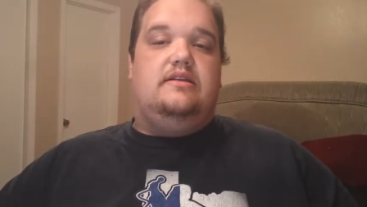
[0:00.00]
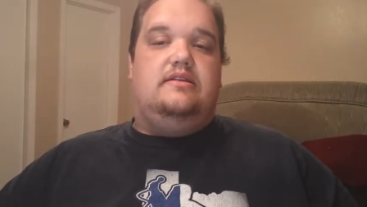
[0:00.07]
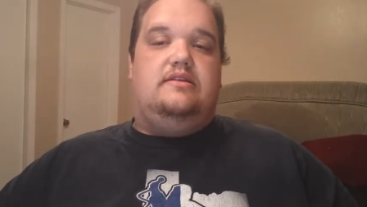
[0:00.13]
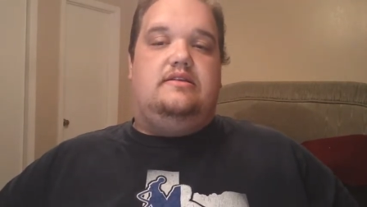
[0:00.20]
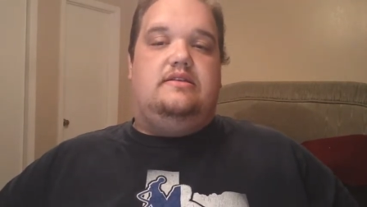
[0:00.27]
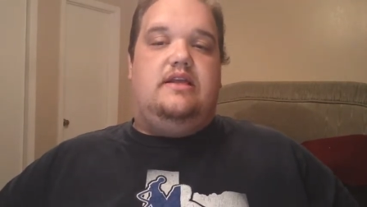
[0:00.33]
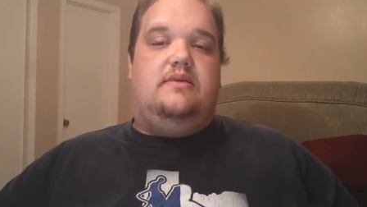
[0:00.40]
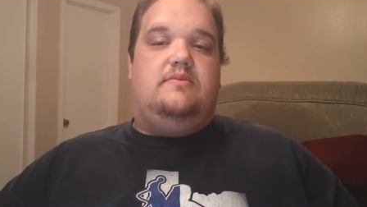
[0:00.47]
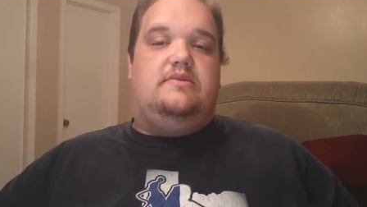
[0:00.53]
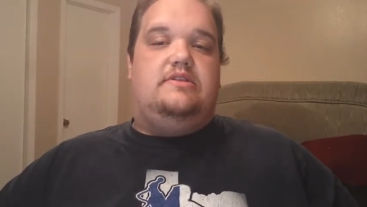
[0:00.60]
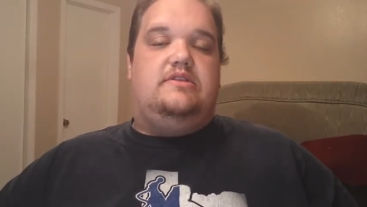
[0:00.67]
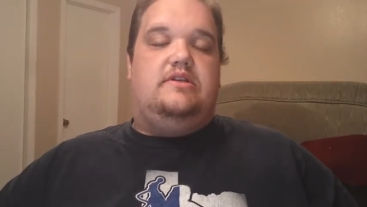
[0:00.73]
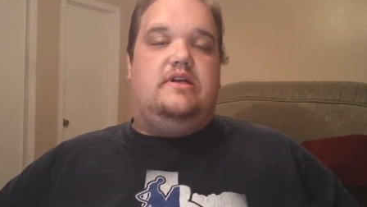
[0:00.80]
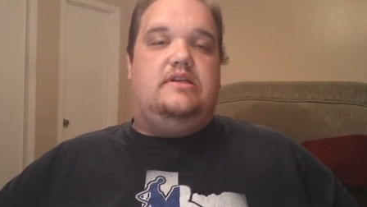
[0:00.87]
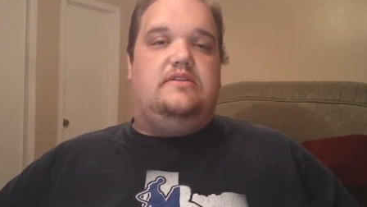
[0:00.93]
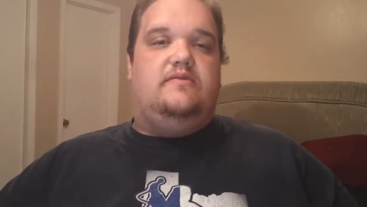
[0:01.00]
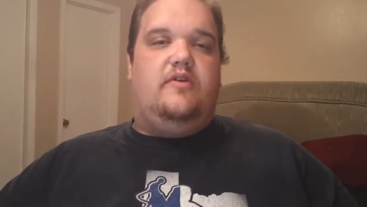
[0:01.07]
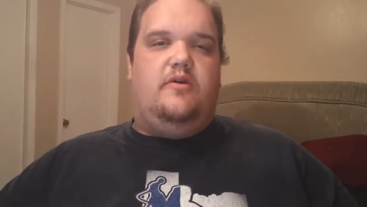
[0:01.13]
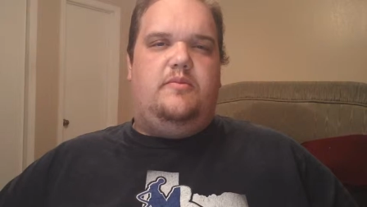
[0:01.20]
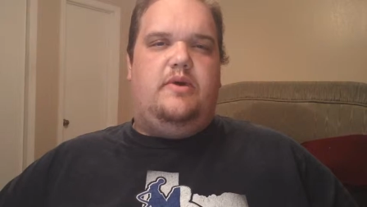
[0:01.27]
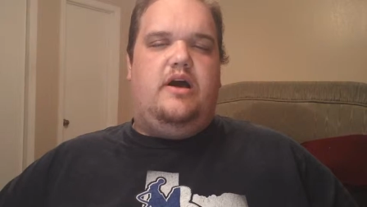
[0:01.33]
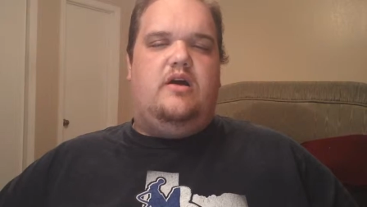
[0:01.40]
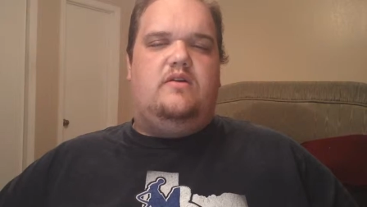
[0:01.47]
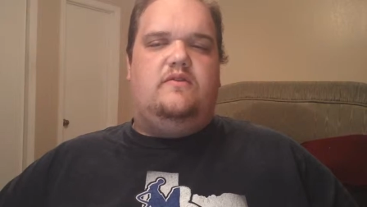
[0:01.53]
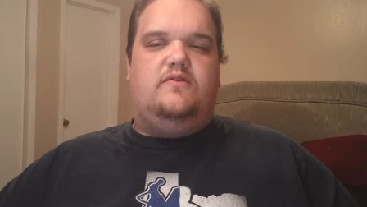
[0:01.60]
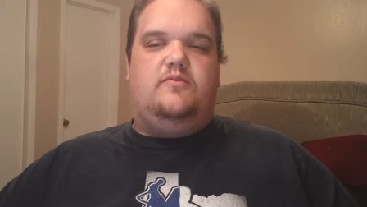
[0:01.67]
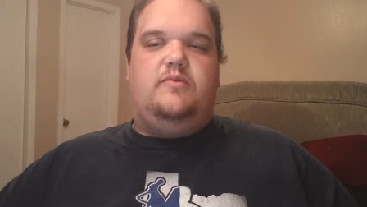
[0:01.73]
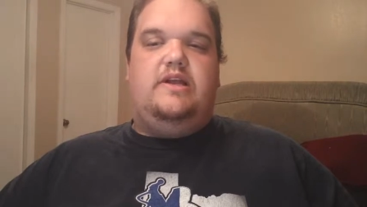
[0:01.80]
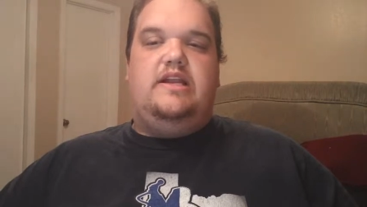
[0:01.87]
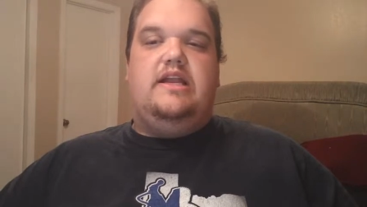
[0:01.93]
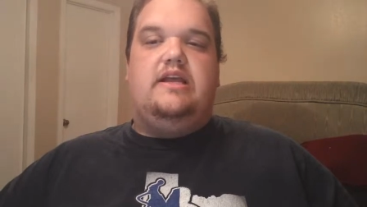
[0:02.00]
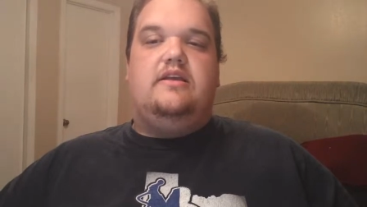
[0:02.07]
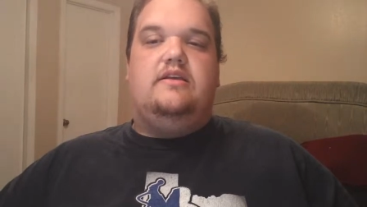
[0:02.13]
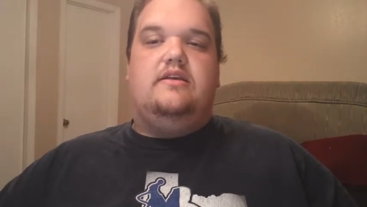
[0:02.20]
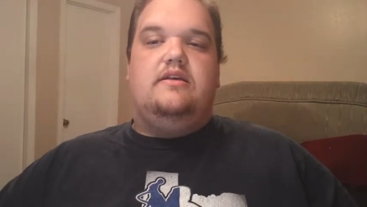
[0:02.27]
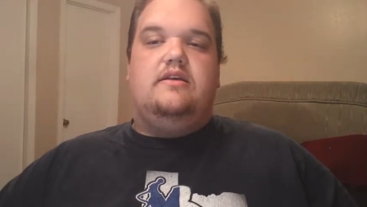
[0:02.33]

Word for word: the statement still has a very powerful meaning.